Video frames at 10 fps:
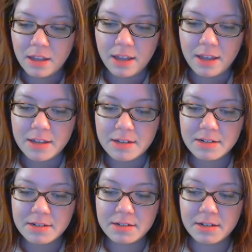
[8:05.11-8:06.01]

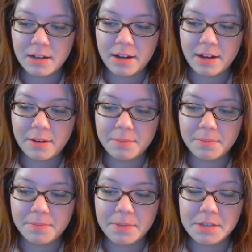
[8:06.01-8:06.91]
and
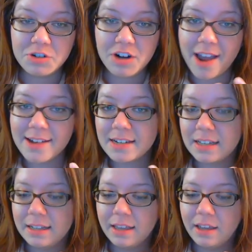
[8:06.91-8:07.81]
is trying to
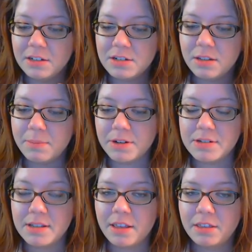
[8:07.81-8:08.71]
cling to the
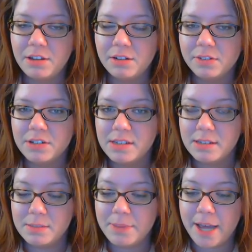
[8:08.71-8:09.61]
person that the universe has
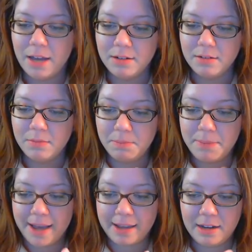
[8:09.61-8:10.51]
spat
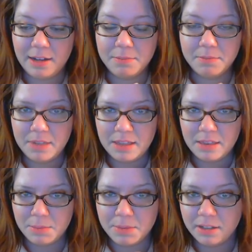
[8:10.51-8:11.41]
back at him in
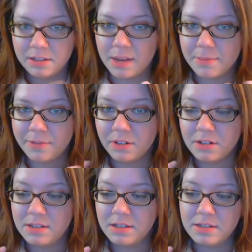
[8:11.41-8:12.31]
the Bill Adama
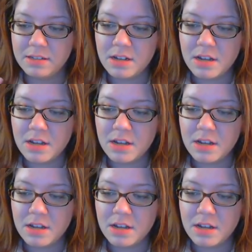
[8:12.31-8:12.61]
versus